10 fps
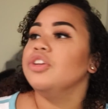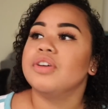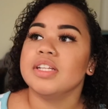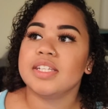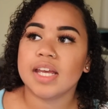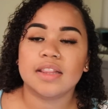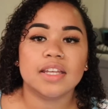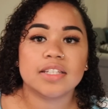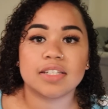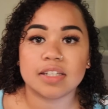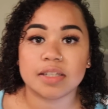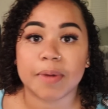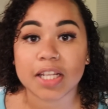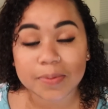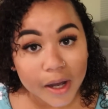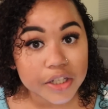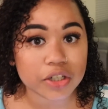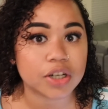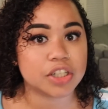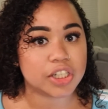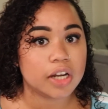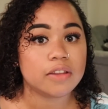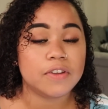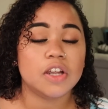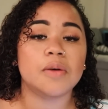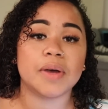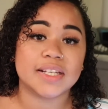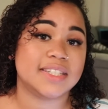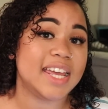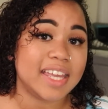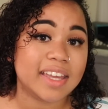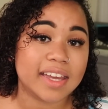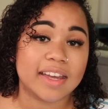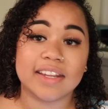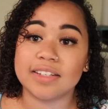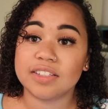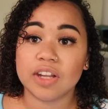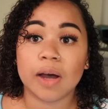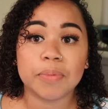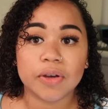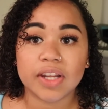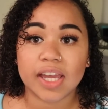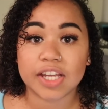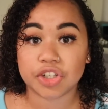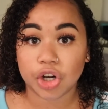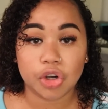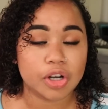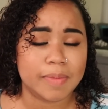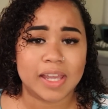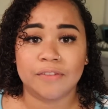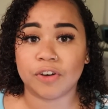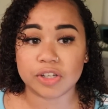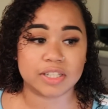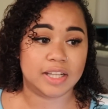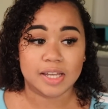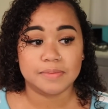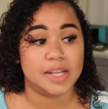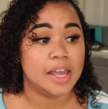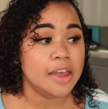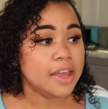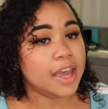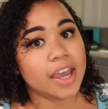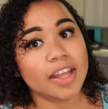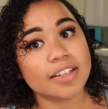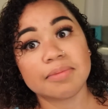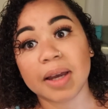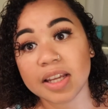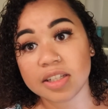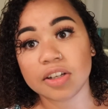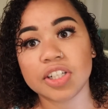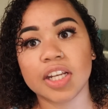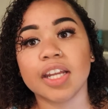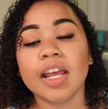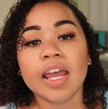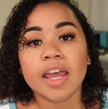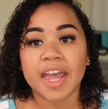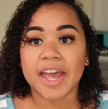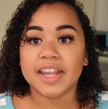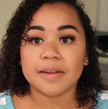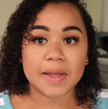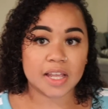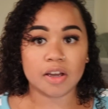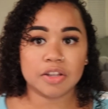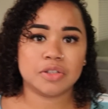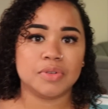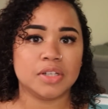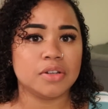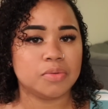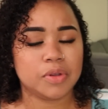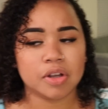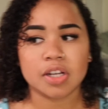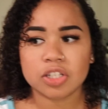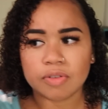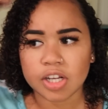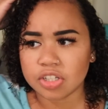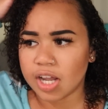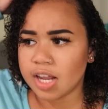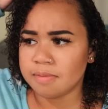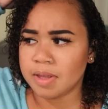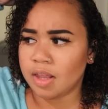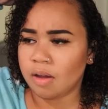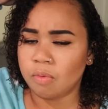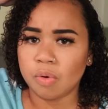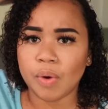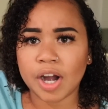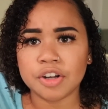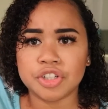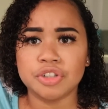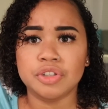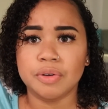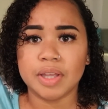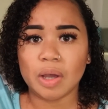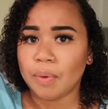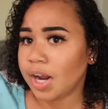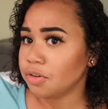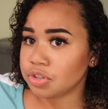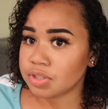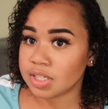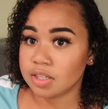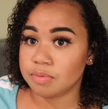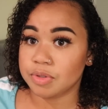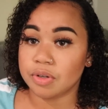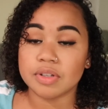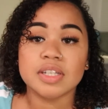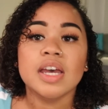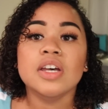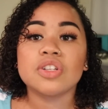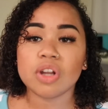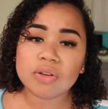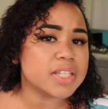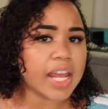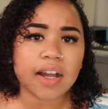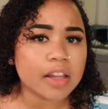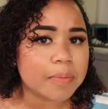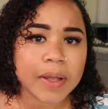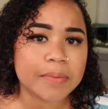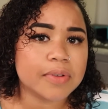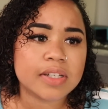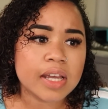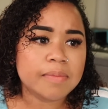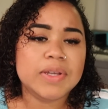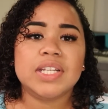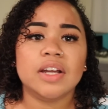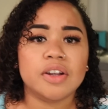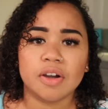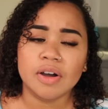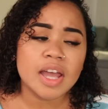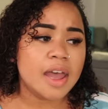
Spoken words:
you can say things, this is my sponsor, and share the video, but as taking it and uploading it as your own and making false claims like, hey, this is my associate, and they're making all these results, well, they're gonna scratch their head and be like, well, why aren't you doing it? Why don't you see these results? So don't take other people's material,